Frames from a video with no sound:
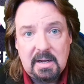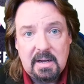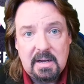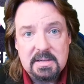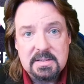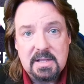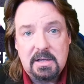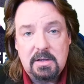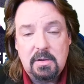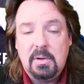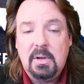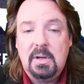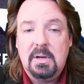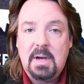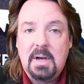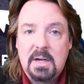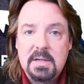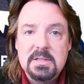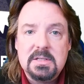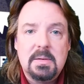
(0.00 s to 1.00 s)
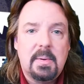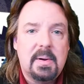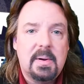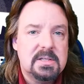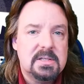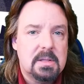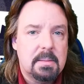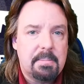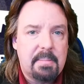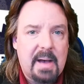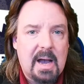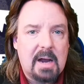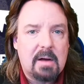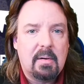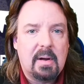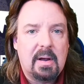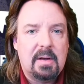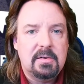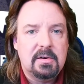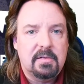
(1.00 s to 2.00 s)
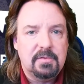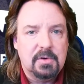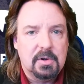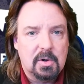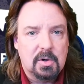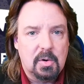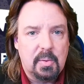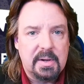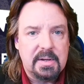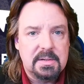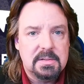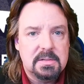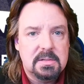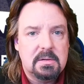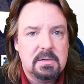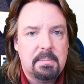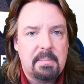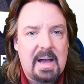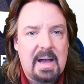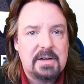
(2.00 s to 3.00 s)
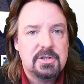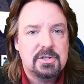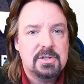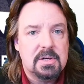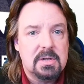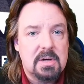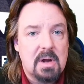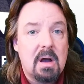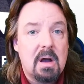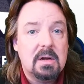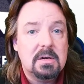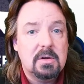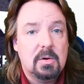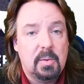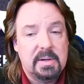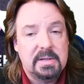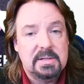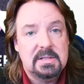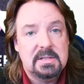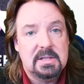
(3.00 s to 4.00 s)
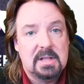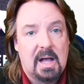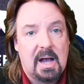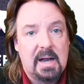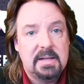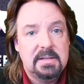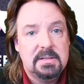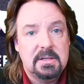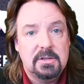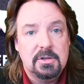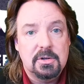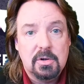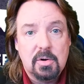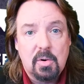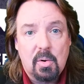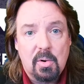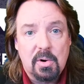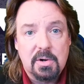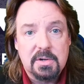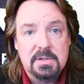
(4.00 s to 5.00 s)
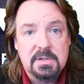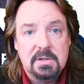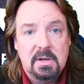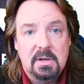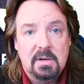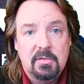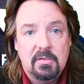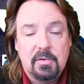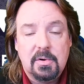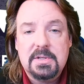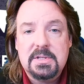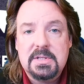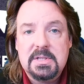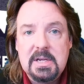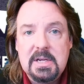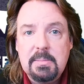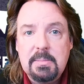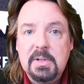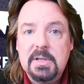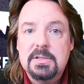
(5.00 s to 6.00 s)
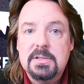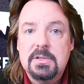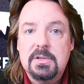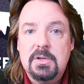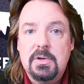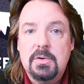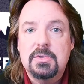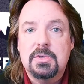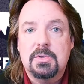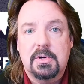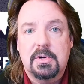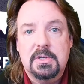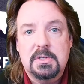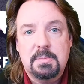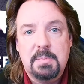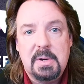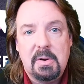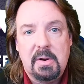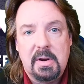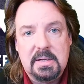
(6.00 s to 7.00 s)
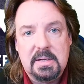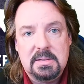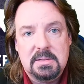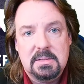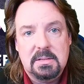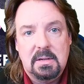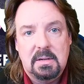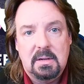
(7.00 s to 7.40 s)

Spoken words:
is that you can customize the background of your quiz to match the non-quiz slides in your course for a seamless user experience.